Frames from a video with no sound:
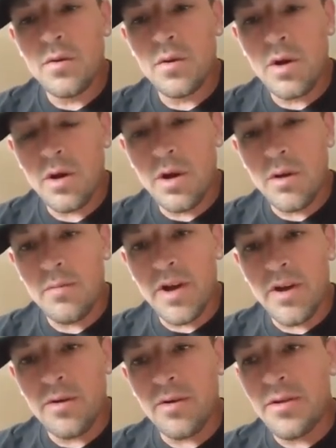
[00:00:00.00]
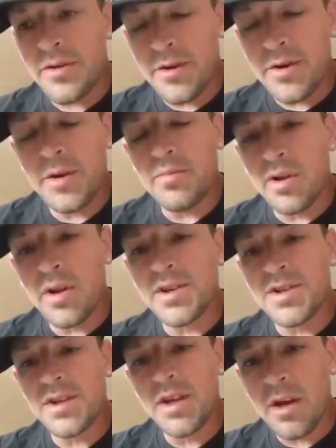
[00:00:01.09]
We're talking about 30
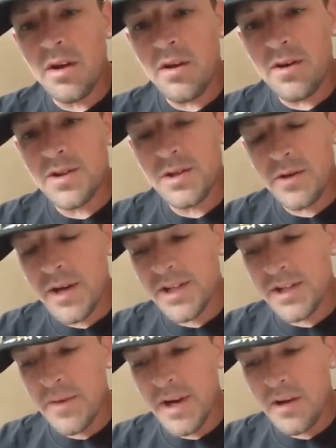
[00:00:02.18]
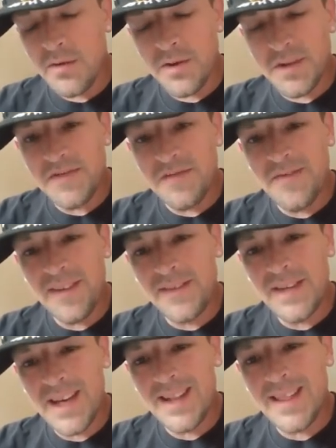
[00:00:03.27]
plus gigahertz they're estimating, which means
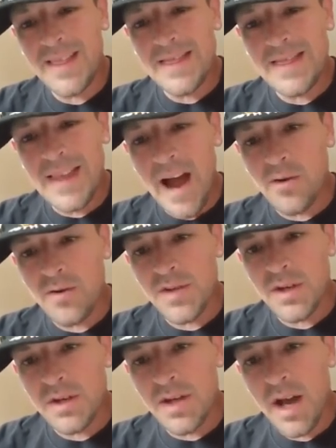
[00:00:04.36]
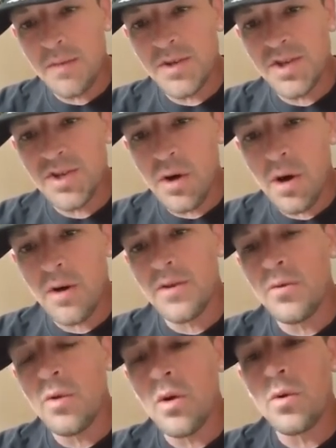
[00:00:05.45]
15,000 times stronger
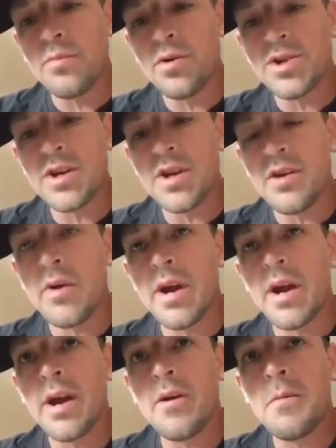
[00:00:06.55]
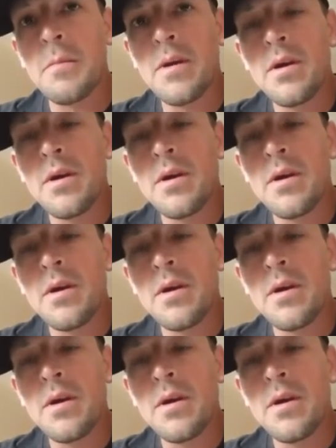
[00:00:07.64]
than what we're pushing out right now.